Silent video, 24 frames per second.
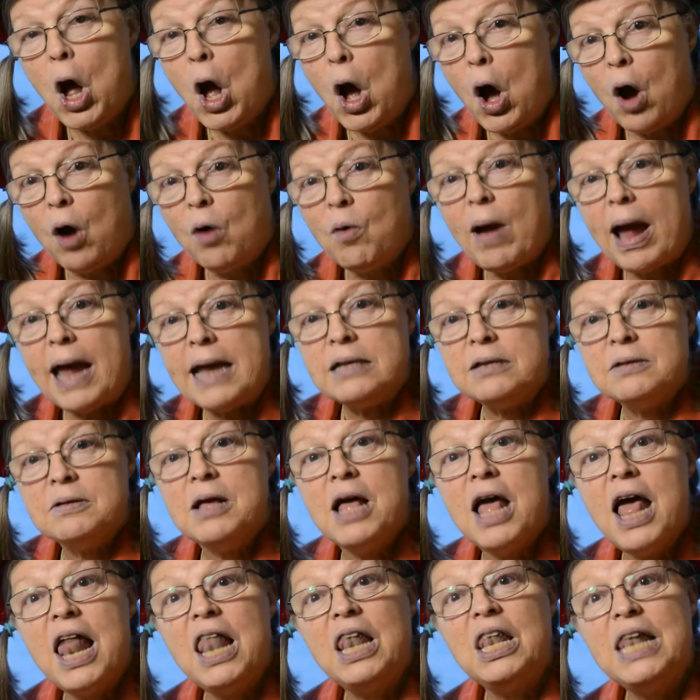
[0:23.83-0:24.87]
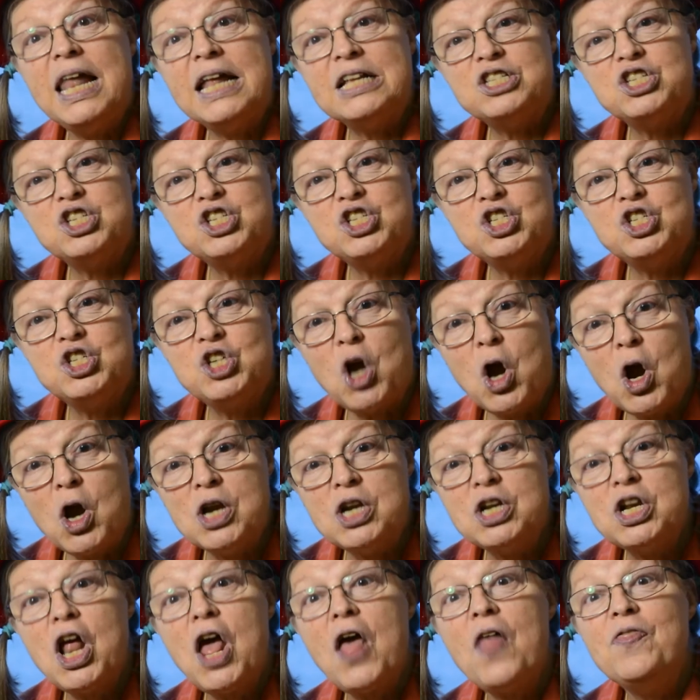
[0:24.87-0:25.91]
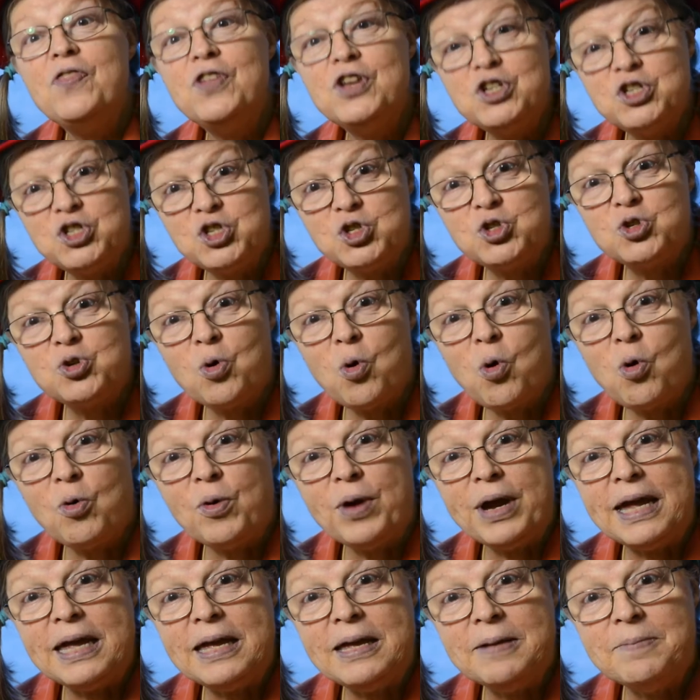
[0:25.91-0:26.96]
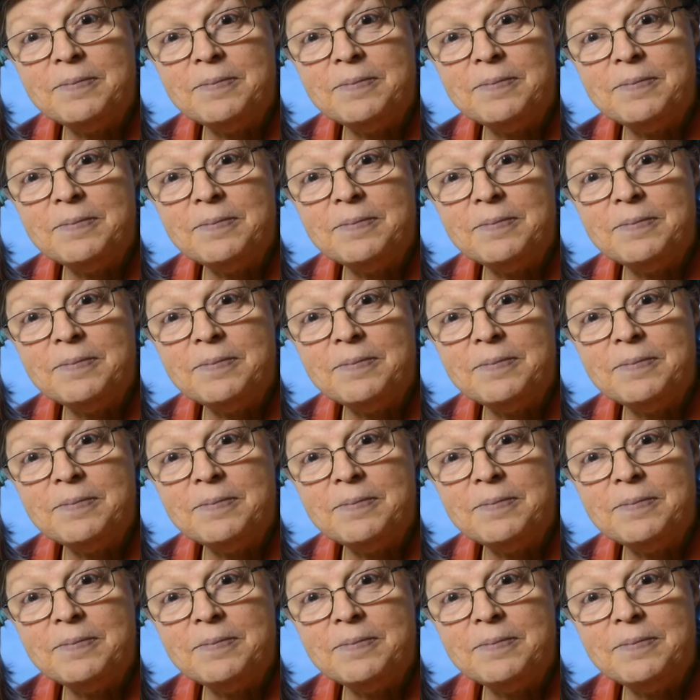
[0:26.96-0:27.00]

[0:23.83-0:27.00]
All right, let's start the story.